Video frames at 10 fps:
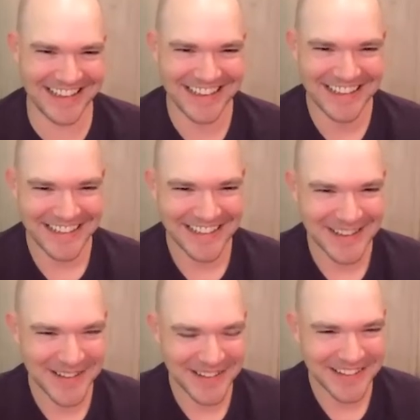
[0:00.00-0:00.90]

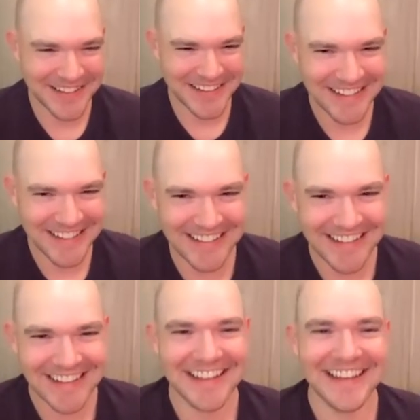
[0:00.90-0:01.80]

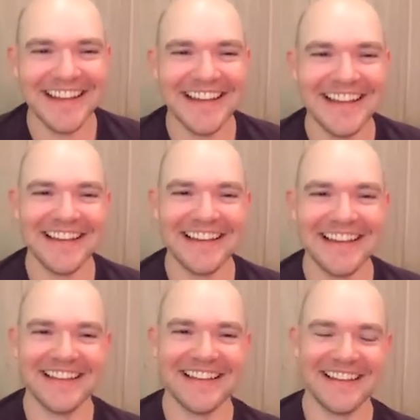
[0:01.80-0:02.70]

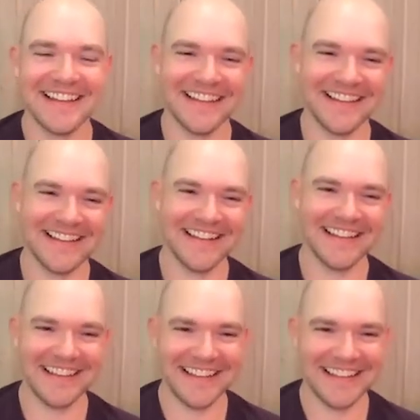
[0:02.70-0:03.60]

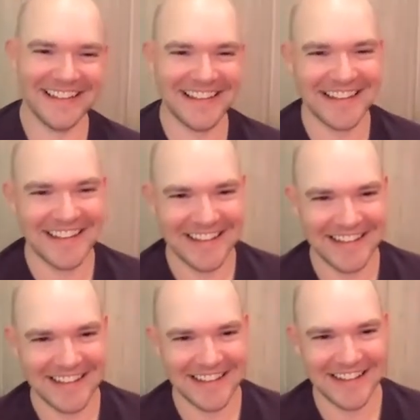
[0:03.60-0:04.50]
This person isn't speaking.